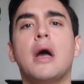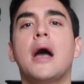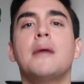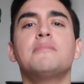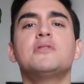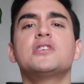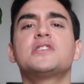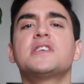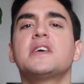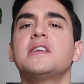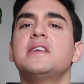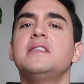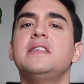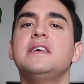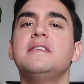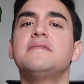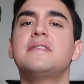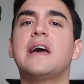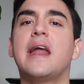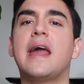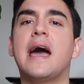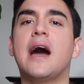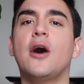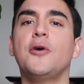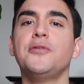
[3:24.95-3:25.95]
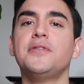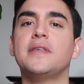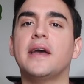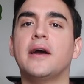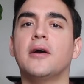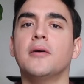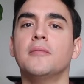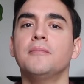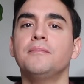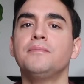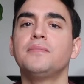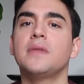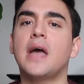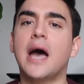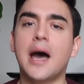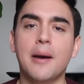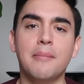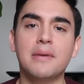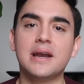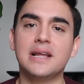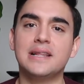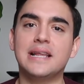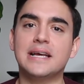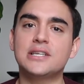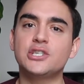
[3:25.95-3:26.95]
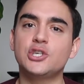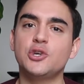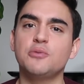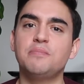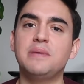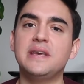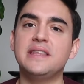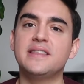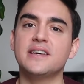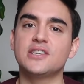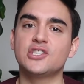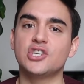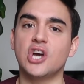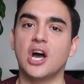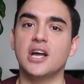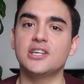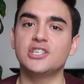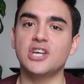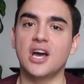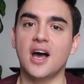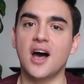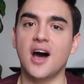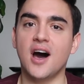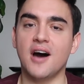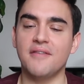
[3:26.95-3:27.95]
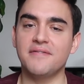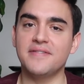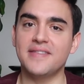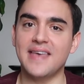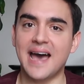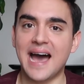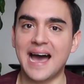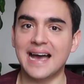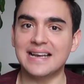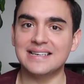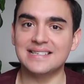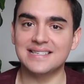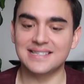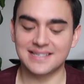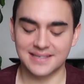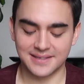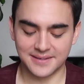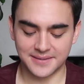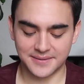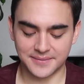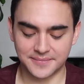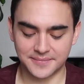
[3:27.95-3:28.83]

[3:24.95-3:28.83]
I'm just gonna leave that out there. I'm gonna let you be the judge of that.